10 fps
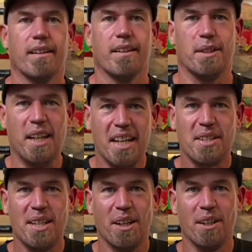The next
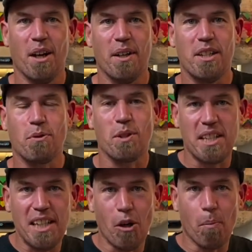thing I noticed was
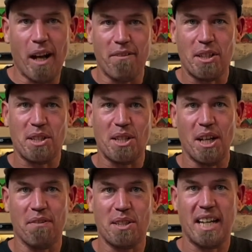a little bit of a
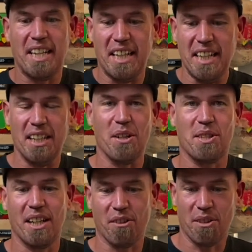SurfSkate
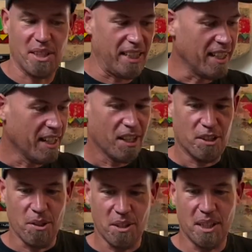idiosyncrasy
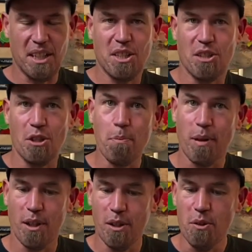due to these
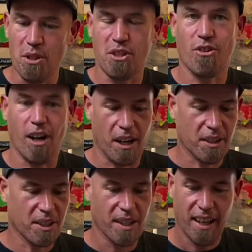super loose
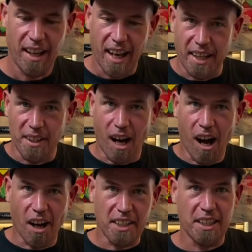trucks and the
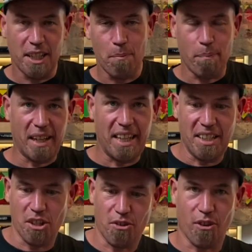height and the ability
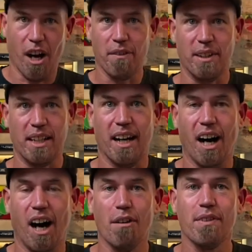to drive and
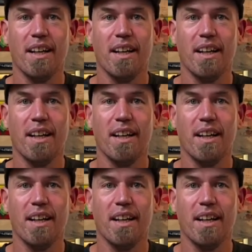carve.